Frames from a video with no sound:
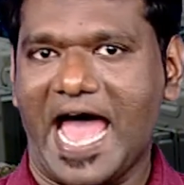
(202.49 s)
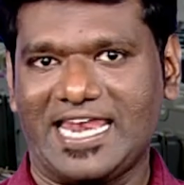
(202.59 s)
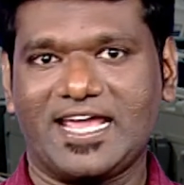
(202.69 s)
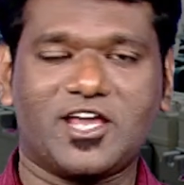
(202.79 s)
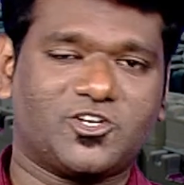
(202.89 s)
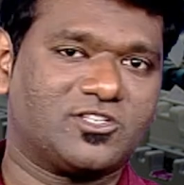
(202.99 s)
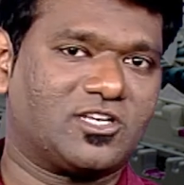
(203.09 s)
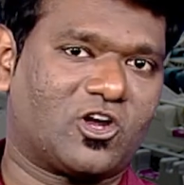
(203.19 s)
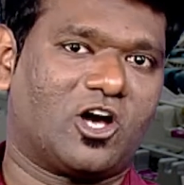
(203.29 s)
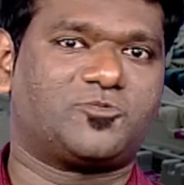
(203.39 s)

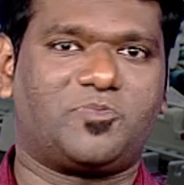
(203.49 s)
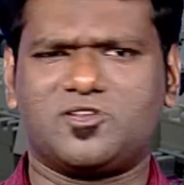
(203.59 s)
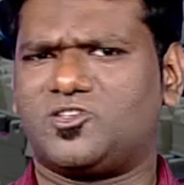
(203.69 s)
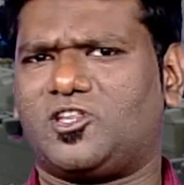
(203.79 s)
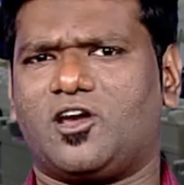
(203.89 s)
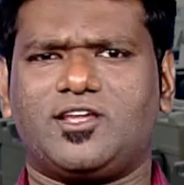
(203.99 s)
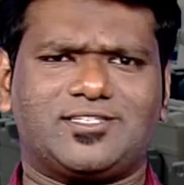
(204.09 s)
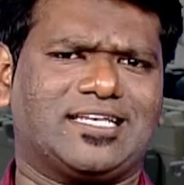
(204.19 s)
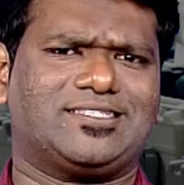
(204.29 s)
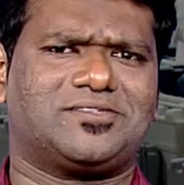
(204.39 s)
Allegations and conspiracy
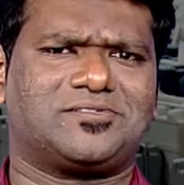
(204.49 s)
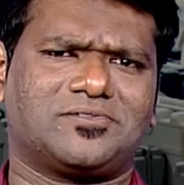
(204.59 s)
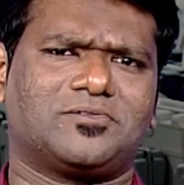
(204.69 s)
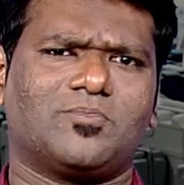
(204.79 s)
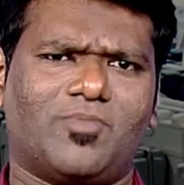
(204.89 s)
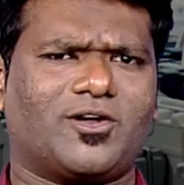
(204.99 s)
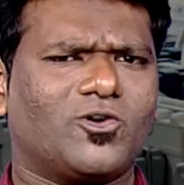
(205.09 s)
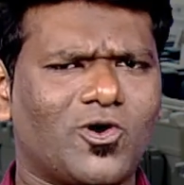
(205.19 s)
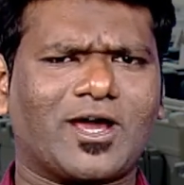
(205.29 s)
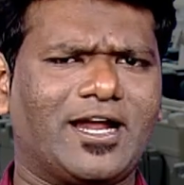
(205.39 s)
theories exist,
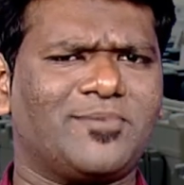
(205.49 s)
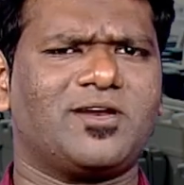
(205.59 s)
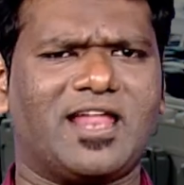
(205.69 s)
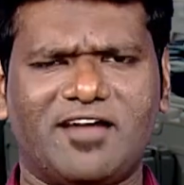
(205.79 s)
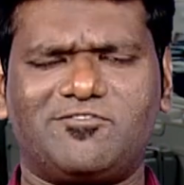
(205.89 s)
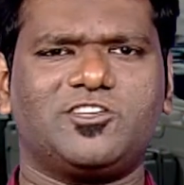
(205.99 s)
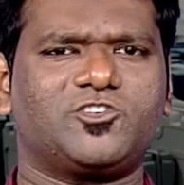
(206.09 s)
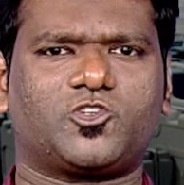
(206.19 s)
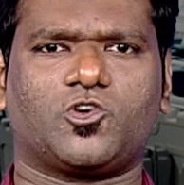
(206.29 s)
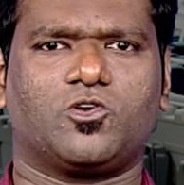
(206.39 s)
but no credible
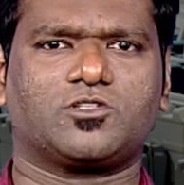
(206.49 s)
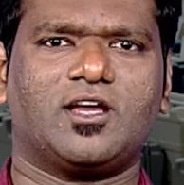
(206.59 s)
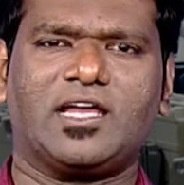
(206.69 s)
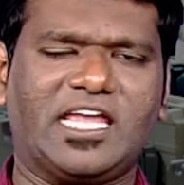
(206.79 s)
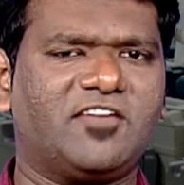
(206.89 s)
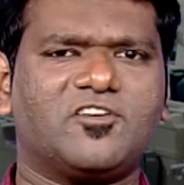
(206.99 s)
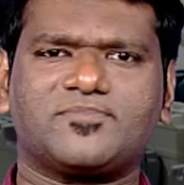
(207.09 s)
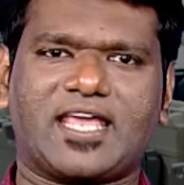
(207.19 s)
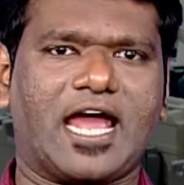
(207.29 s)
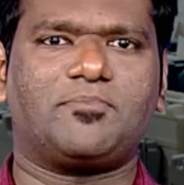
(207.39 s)
evidence shows
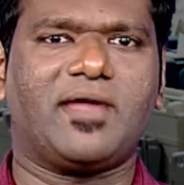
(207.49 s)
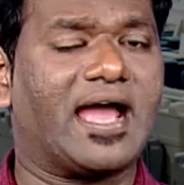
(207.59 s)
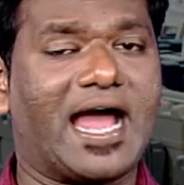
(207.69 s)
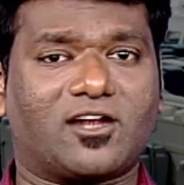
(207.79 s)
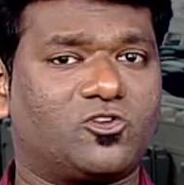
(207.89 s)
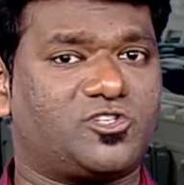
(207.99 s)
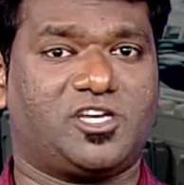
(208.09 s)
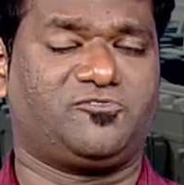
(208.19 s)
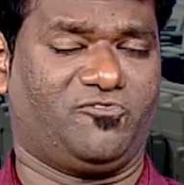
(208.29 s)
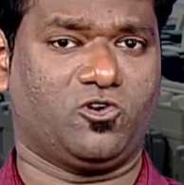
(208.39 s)
EVMs can be hacked to
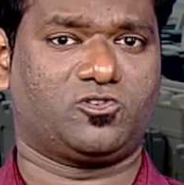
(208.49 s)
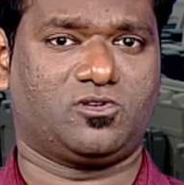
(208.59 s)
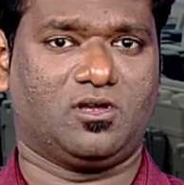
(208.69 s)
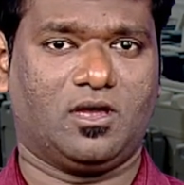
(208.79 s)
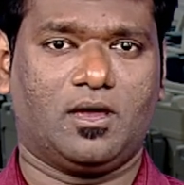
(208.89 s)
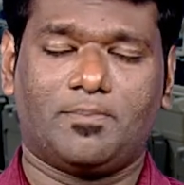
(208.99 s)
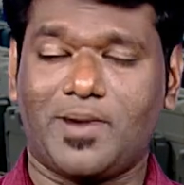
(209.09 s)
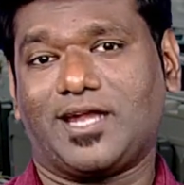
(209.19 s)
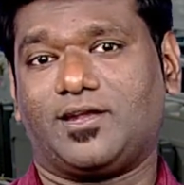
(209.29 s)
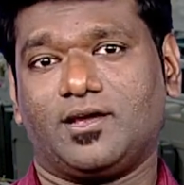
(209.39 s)
change votes.
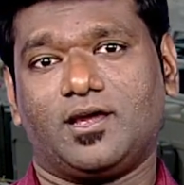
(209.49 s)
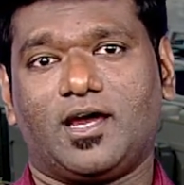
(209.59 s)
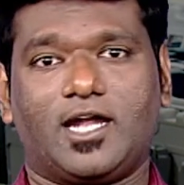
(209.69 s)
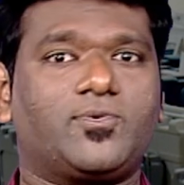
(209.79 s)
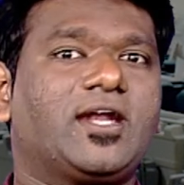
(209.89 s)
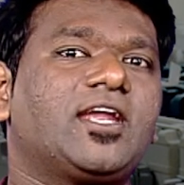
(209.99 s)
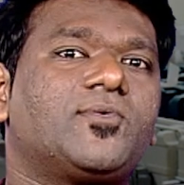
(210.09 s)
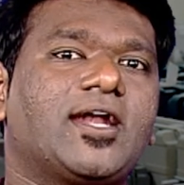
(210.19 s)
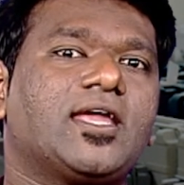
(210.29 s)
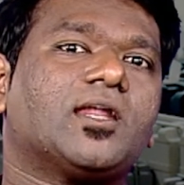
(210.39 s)
But a
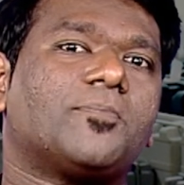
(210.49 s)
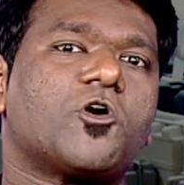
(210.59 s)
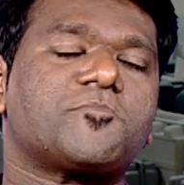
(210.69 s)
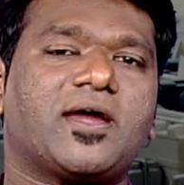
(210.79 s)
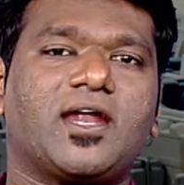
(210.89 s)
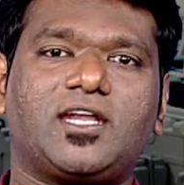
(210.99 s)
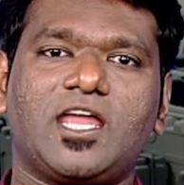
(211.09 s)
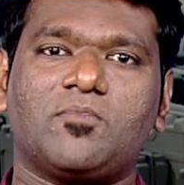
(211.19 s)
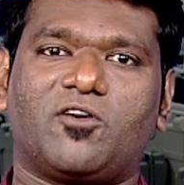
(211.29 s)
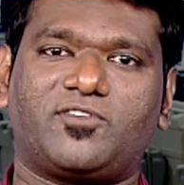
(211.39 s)
2020 report by a
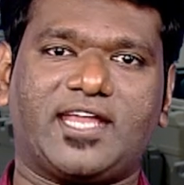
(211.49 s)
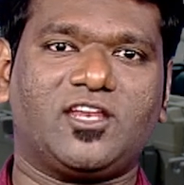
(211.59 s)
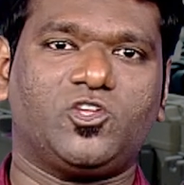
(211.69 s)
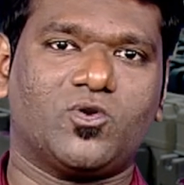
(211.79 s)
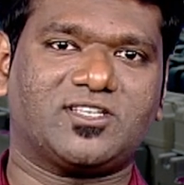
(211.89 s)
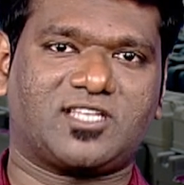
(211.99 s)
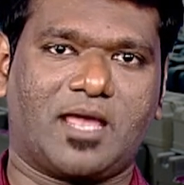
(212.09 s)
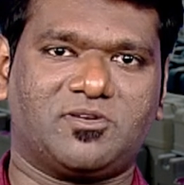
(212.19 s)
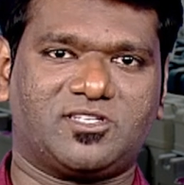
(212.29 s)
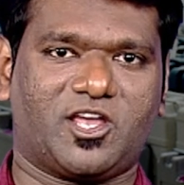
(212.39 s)
team of 10
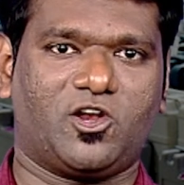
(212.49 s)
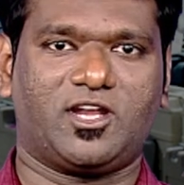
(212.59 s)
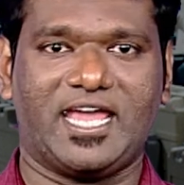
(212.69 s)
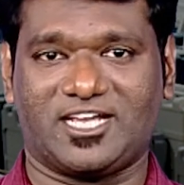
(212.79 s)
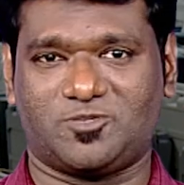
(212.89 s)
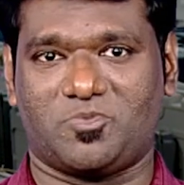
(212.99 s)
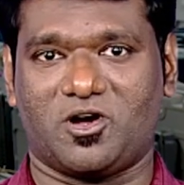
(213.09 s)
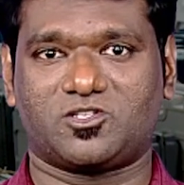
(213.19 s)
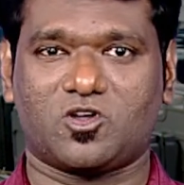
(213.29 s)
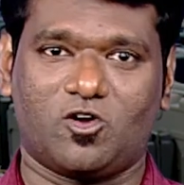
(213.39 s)
US cybersecurity
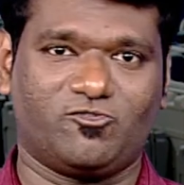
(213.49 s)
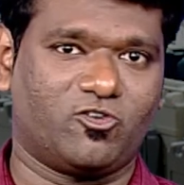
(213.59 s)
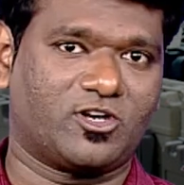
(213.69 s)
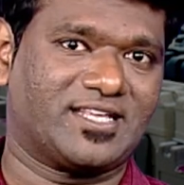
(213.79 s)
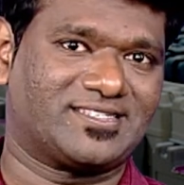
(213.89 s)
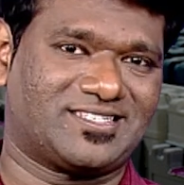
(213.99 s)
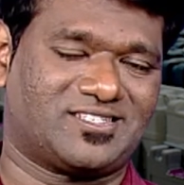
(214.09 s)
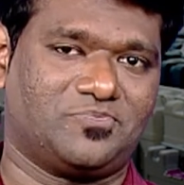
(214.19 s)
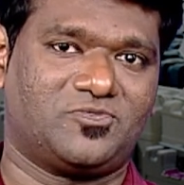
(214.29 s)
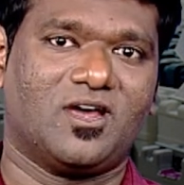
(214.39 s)
experts on voting
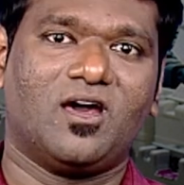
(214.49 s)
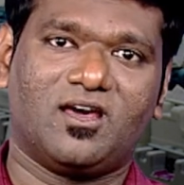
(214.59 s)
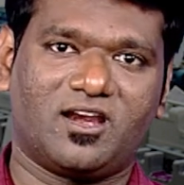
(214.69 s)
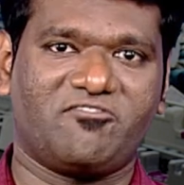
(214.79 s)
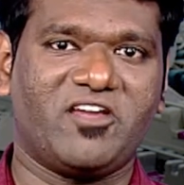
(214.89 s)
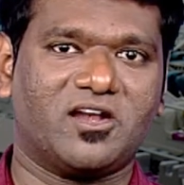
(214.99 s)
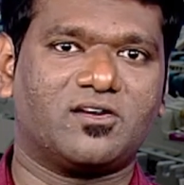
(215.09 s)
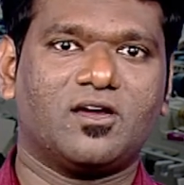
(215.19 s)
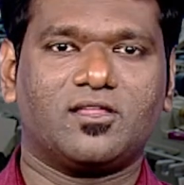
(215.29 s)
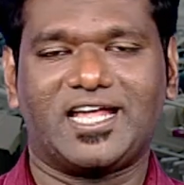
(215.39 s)
systems
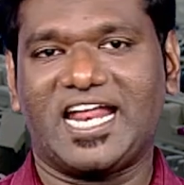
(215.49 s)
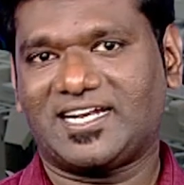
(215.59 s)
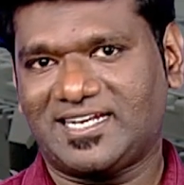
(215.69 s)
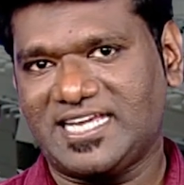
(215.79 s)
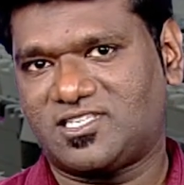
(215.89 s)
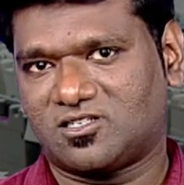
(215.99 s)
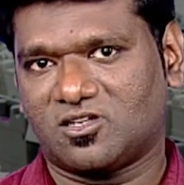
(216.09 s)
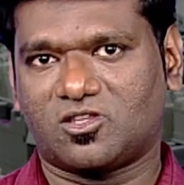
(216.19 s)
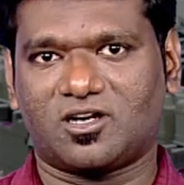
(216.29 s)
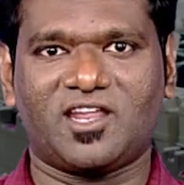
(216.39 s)
revealed that at
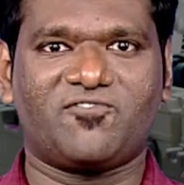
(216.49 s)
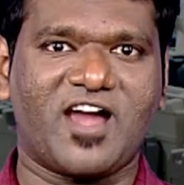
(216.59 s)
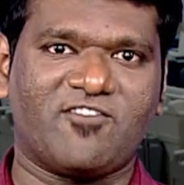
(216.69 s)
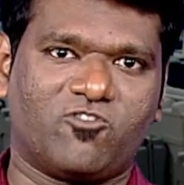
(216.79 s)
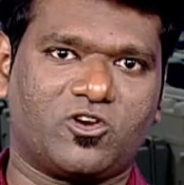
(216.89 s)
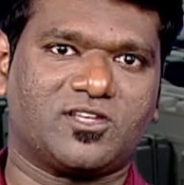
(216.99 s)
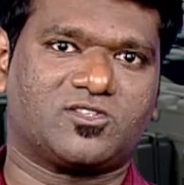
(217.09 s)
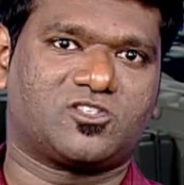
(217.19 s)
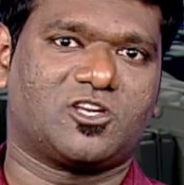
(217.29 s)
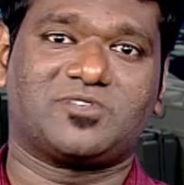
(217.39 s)
least 35
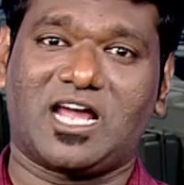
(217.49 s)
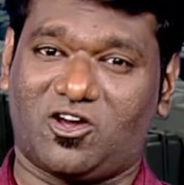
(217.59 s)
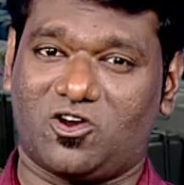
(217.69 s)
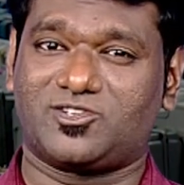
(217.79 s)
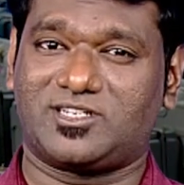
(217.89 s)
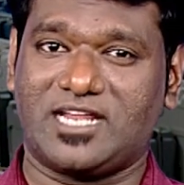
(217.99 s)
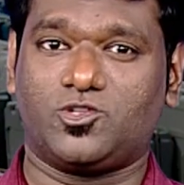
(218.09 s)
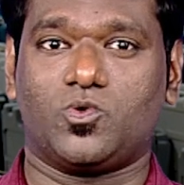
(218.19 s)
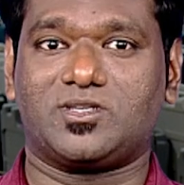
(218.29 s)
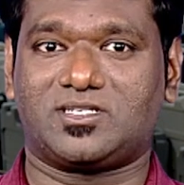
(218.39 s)
voting systems across
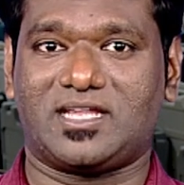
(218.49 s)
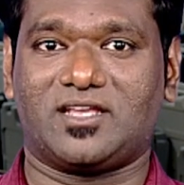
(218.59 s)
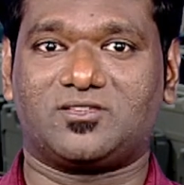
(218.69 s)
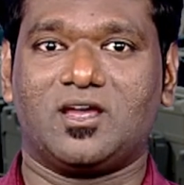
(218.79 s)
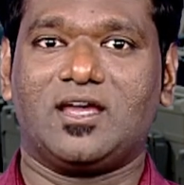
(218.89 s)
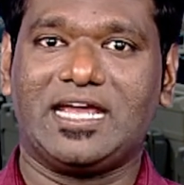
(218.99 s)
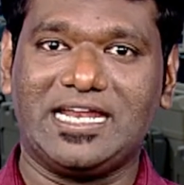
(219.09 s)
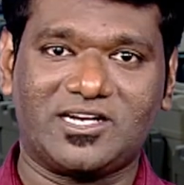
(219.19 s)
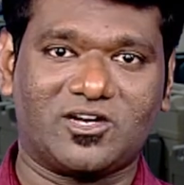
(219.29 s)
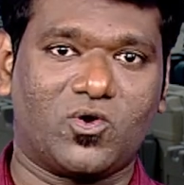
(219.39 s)
10 US states,
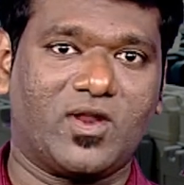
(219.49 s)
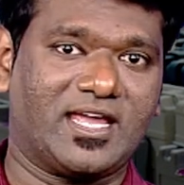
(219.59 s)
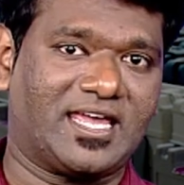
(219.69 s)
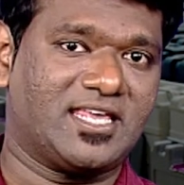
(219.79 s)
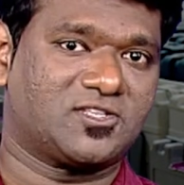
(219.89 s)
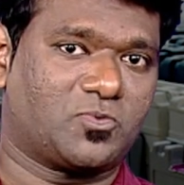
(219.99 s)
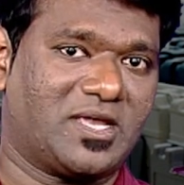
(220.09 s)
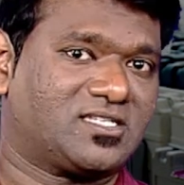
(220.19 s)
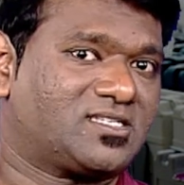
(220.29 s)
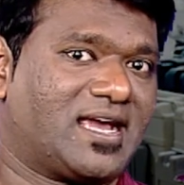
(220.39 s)
including key
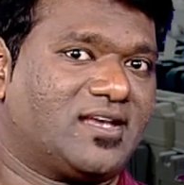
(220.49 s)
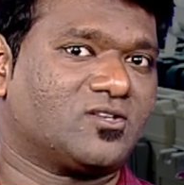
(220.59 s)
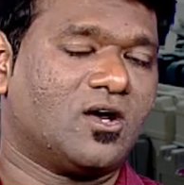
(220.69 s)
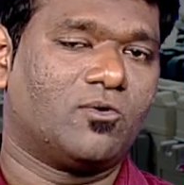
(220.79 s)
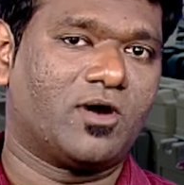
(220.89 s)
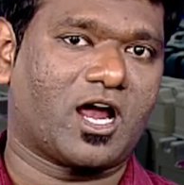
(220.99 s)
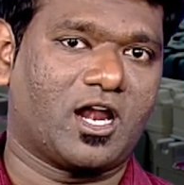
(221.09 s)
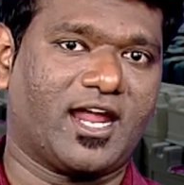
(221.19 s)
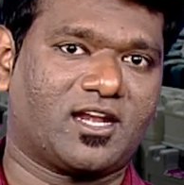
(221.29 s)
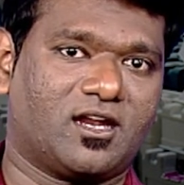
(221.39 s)
swing states, were
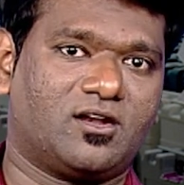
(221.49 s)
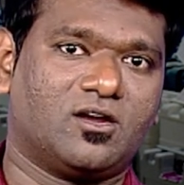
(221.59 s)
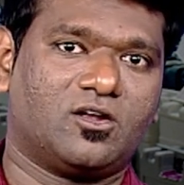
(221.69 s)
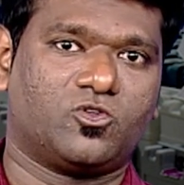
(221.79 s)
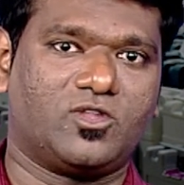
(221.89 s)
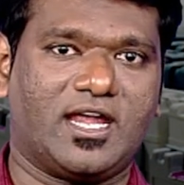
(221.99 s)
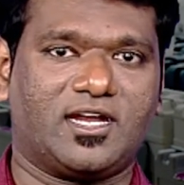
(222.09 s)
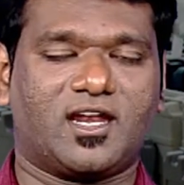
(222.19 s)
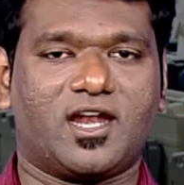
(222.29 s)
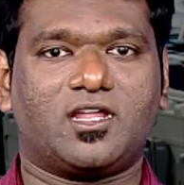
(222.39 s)
connected to the
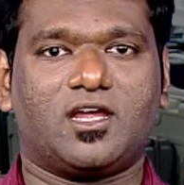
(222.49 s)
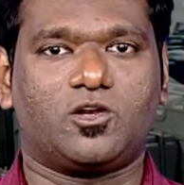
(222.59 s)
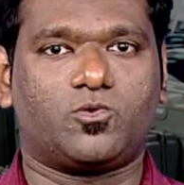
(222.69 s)
internet